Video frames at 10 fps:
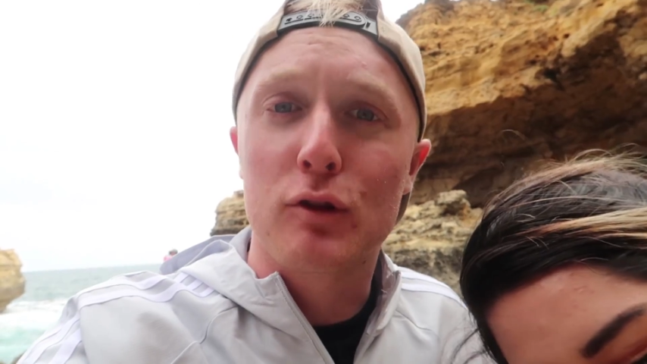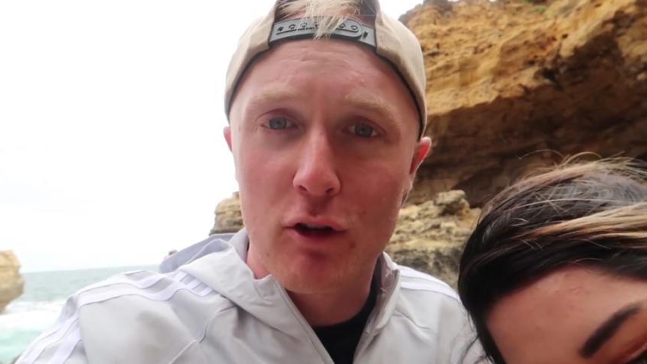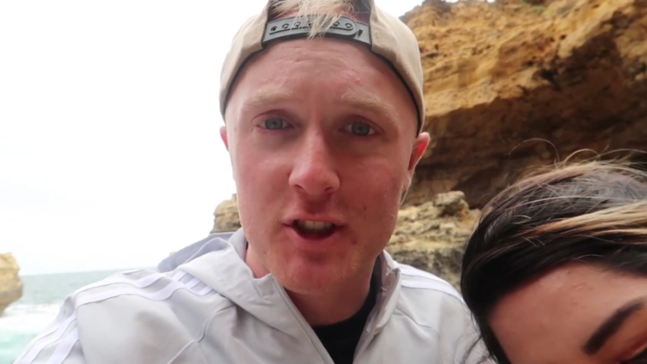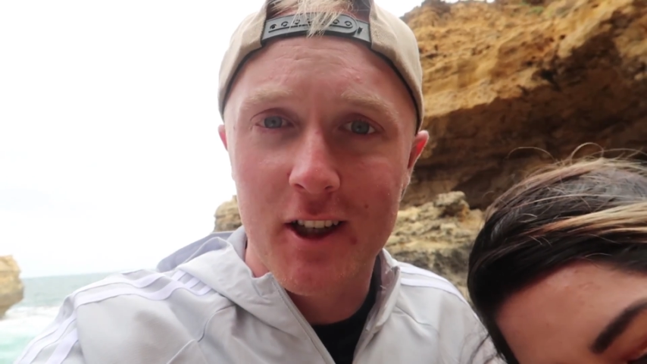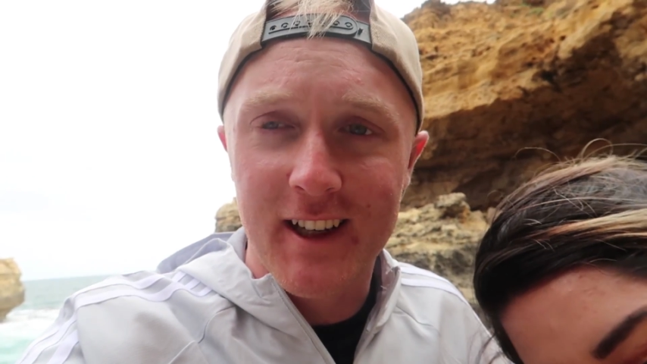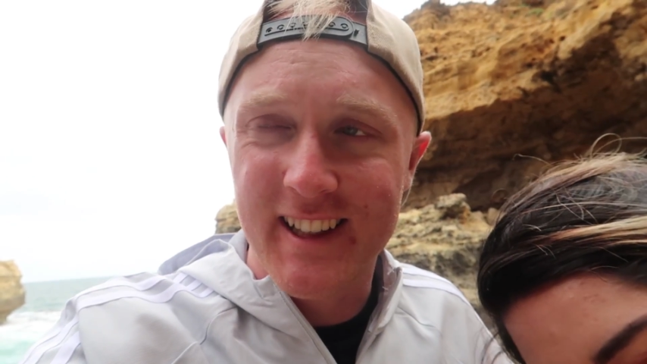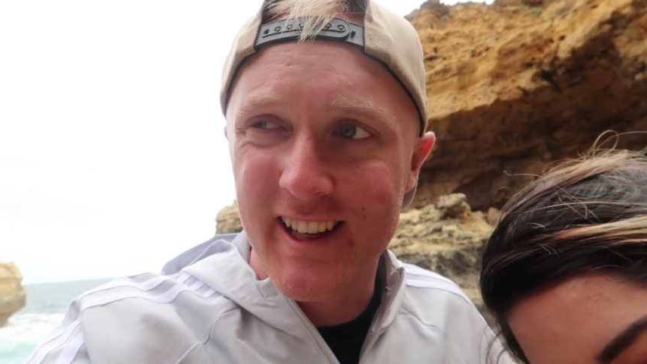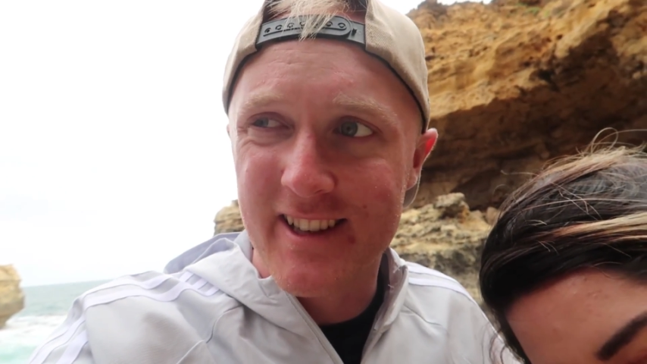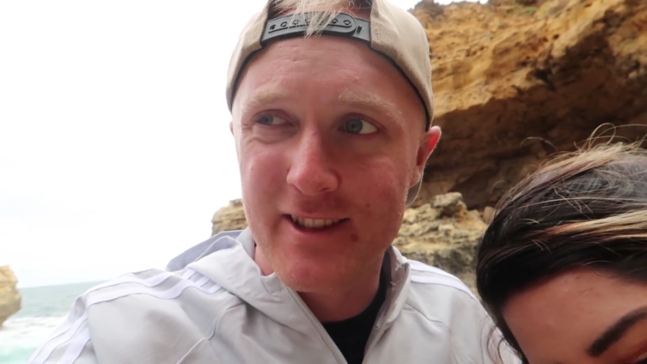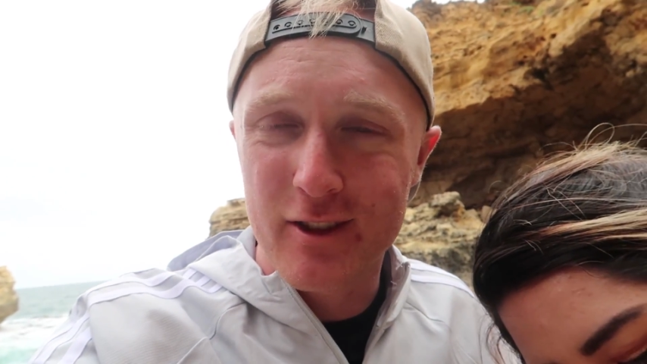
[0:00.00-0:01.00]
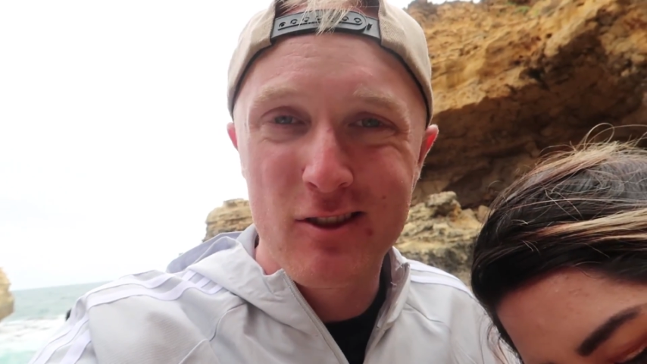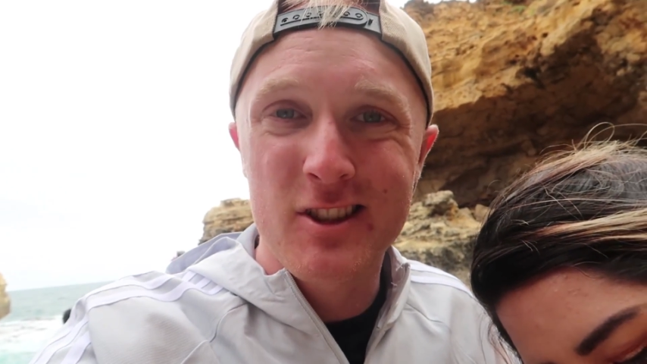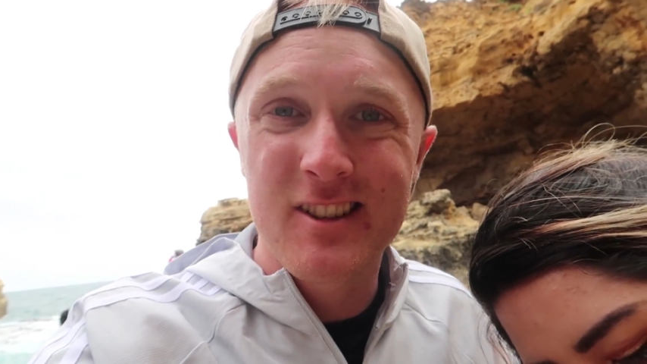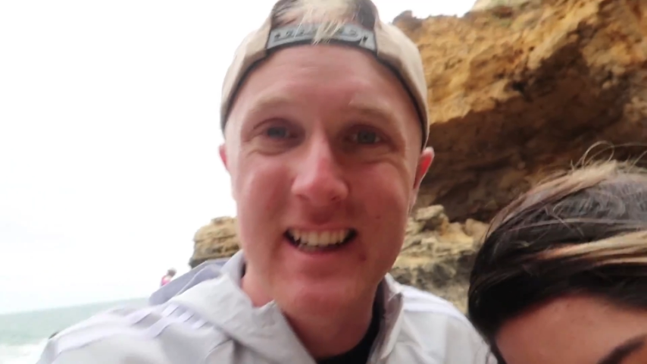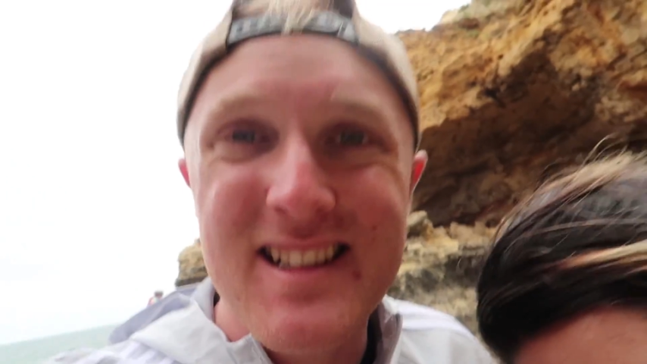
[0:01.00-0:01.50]
grotto. And yes, the
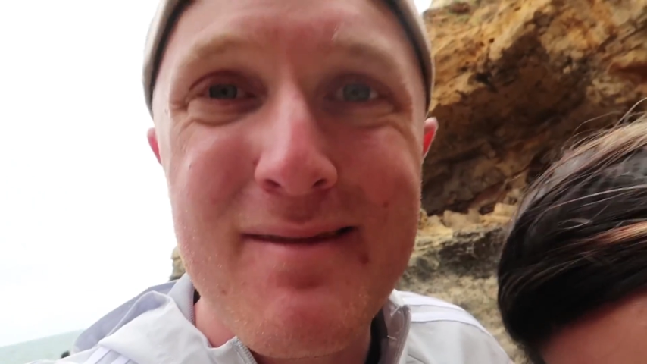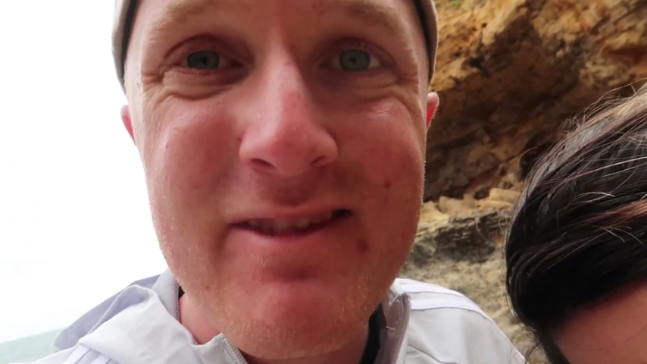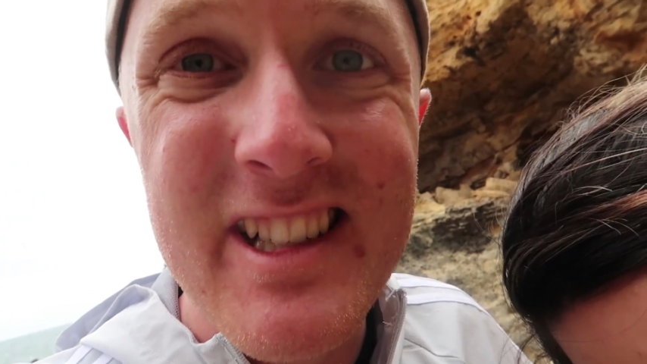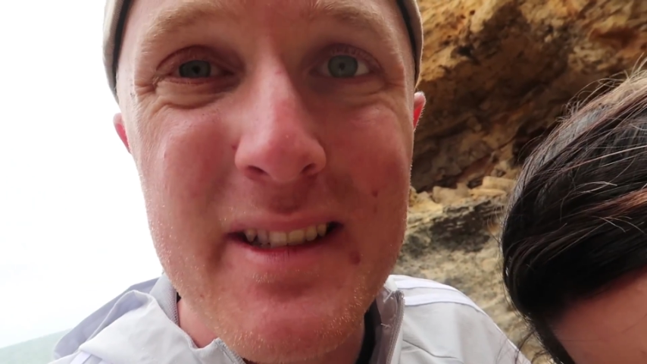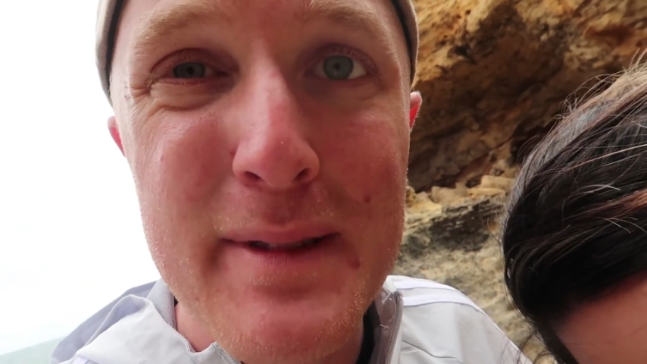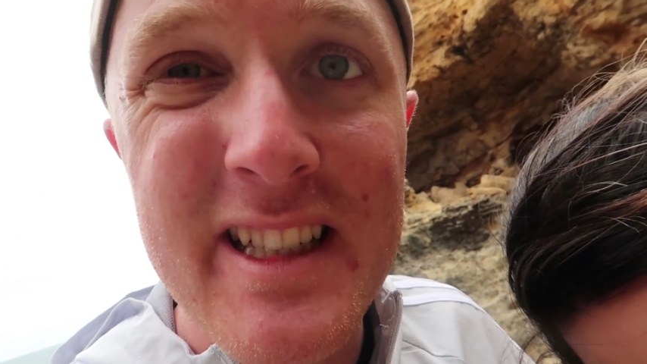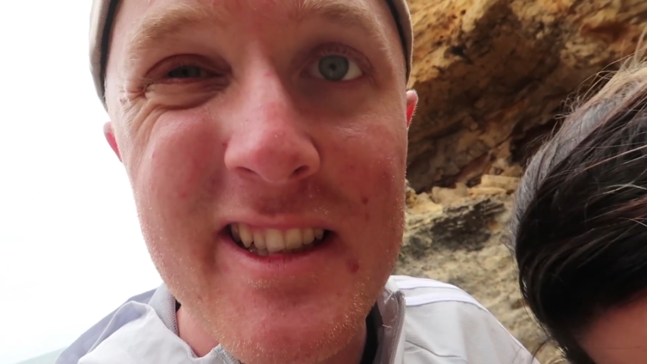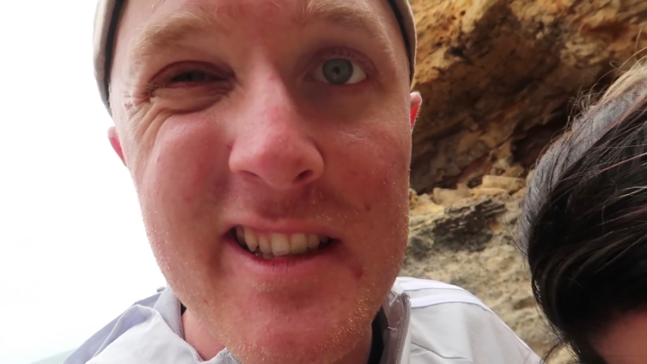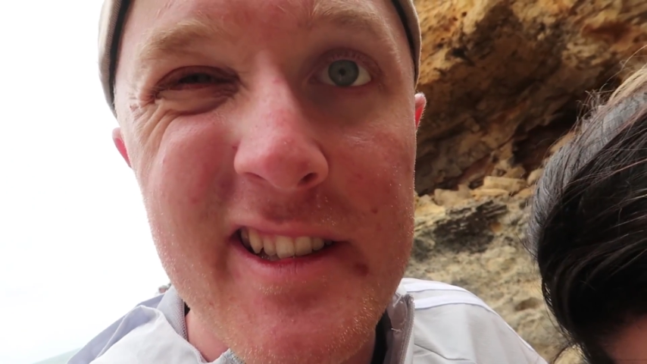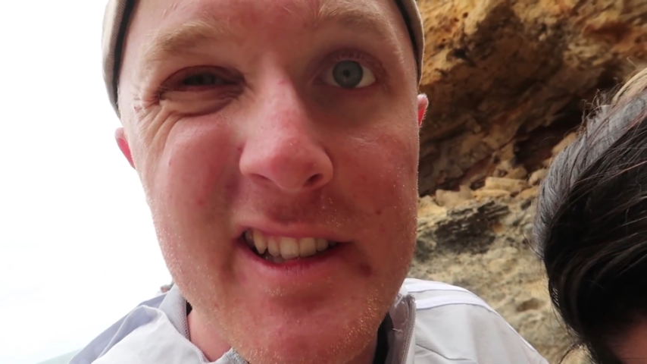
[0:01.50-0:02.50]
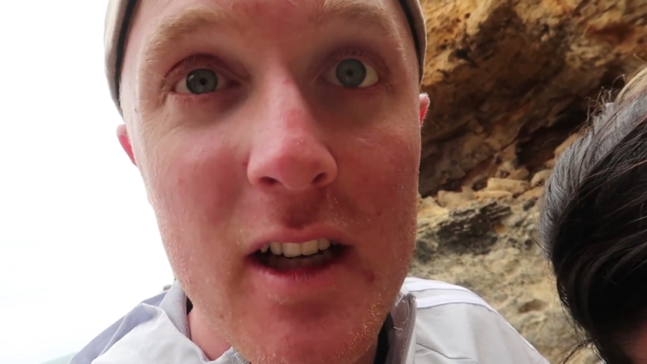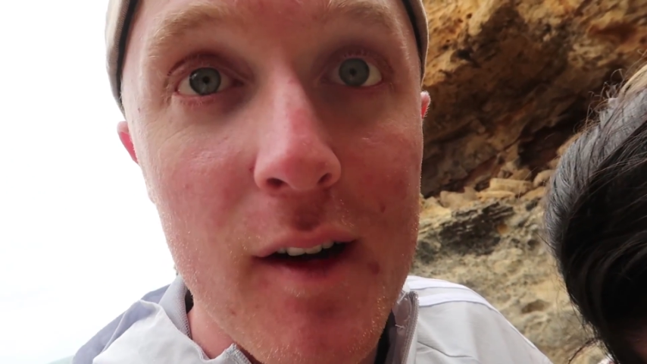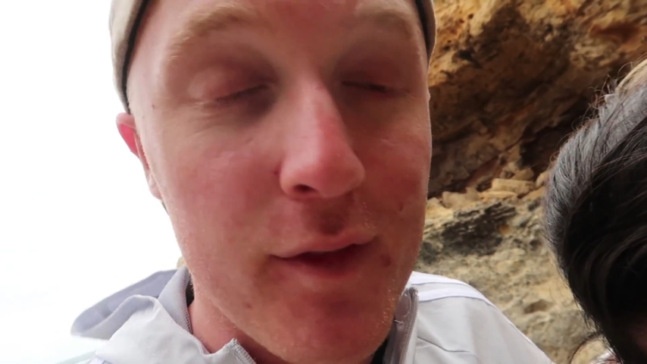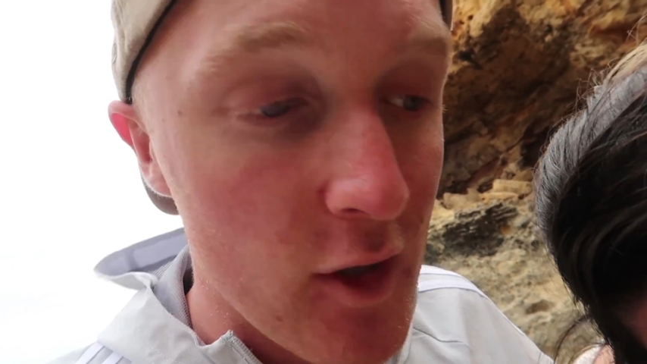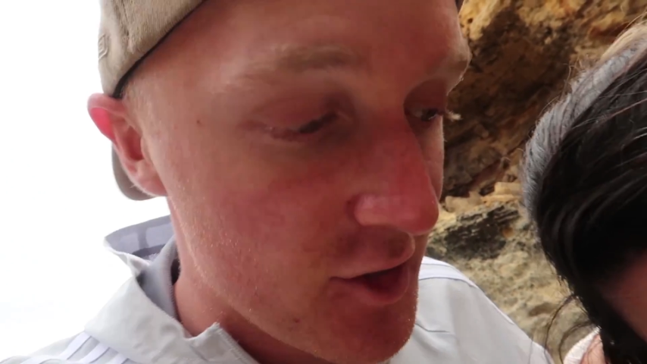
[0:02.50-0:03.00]
grotto hasn't really been a good
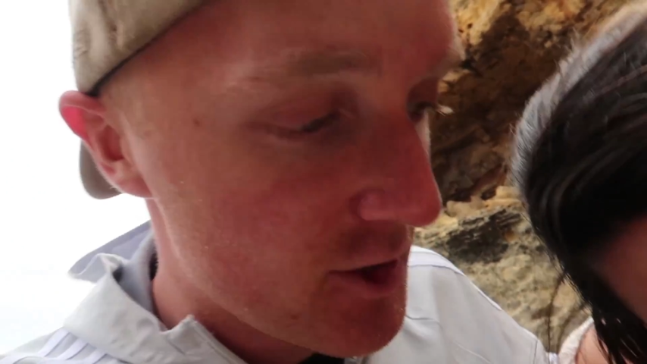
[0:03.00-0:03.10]
start for us.